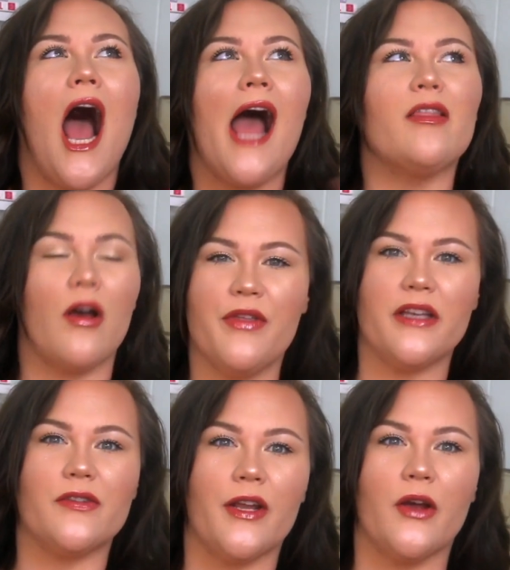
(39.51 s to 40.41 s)
I love
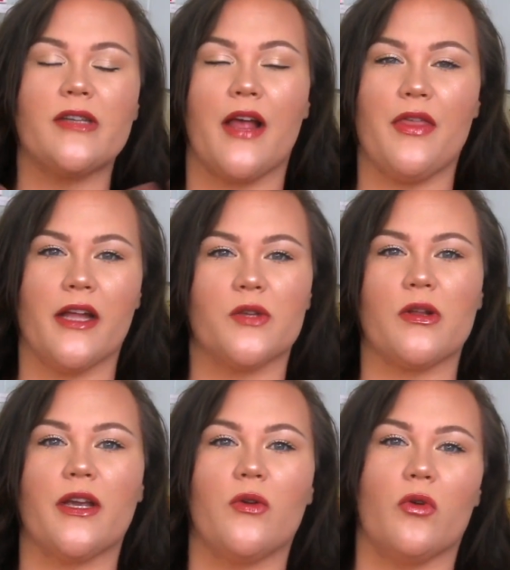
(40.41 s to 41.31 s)
these videos. I think it's
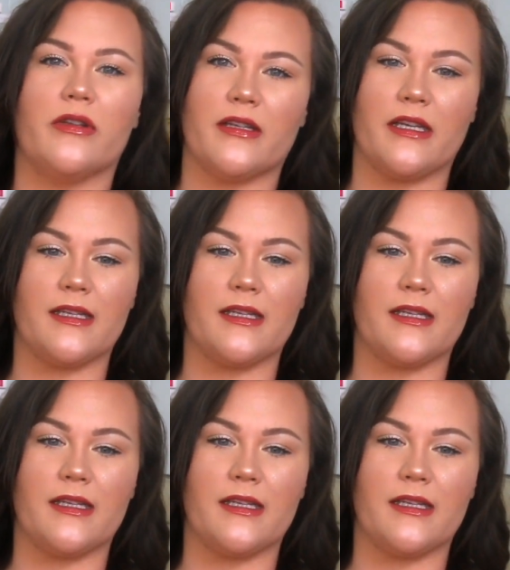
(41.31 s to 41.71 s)
really cool to see